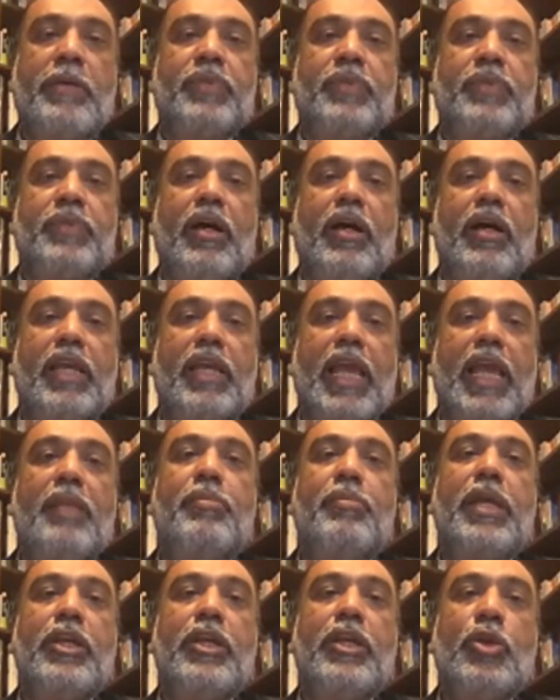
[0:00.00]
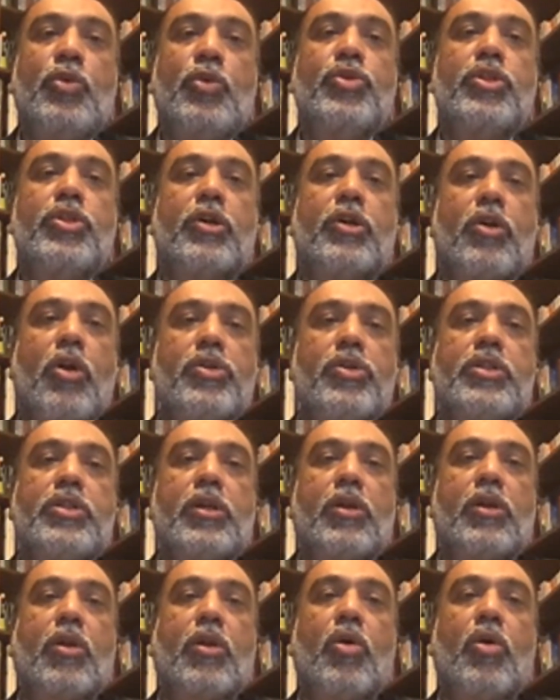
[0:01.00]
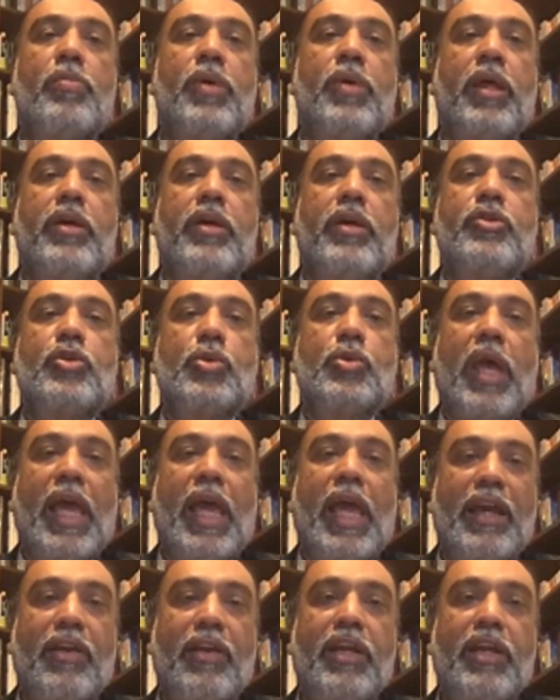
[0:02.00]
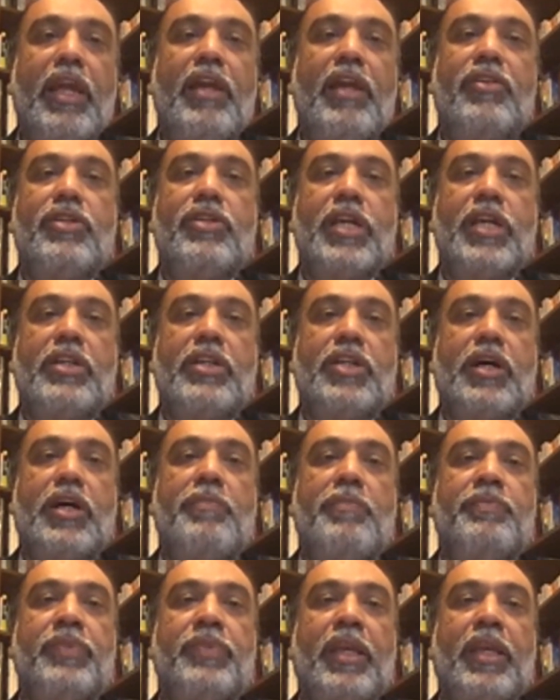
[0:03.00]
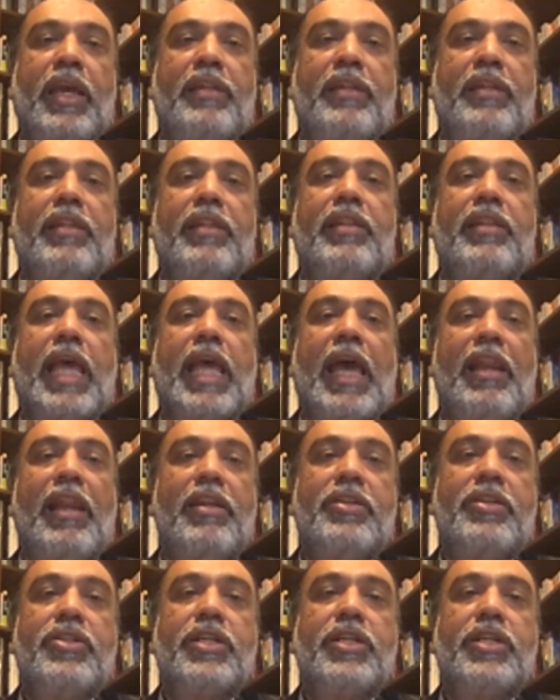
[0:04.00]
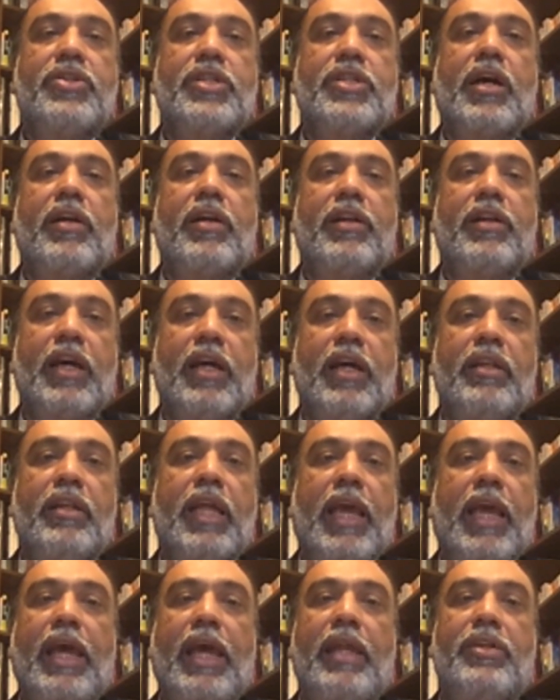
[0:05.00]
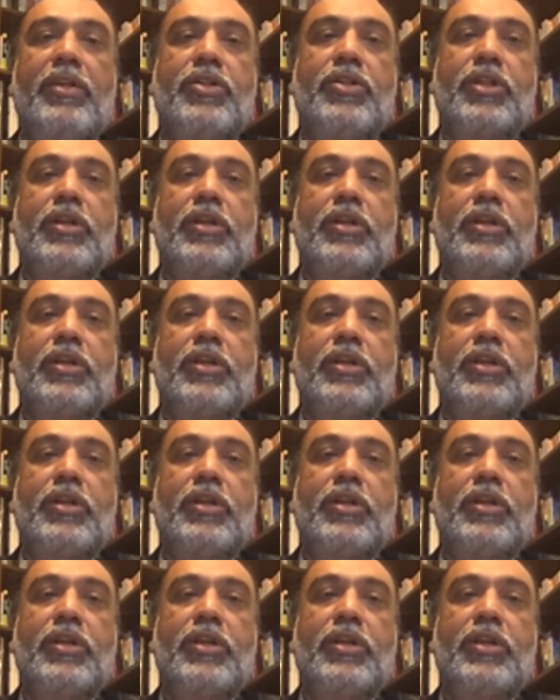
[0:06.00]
can be used across the globe to aggregate data, and then the analytics are done at